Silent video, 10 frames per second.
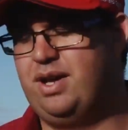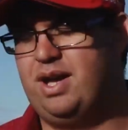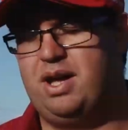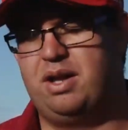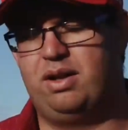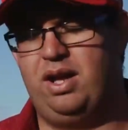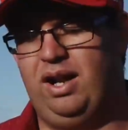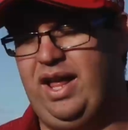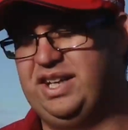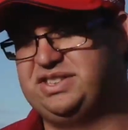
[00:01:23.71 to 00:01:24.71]
Uh, it
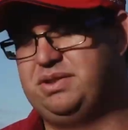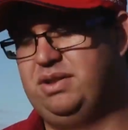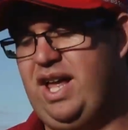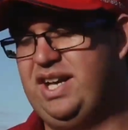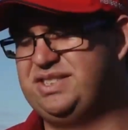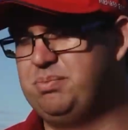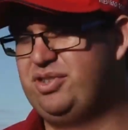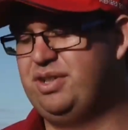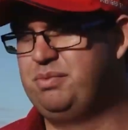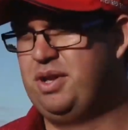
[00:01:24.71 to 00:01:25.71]
allows allows them
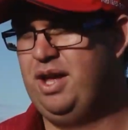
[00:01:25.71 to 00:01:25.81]
to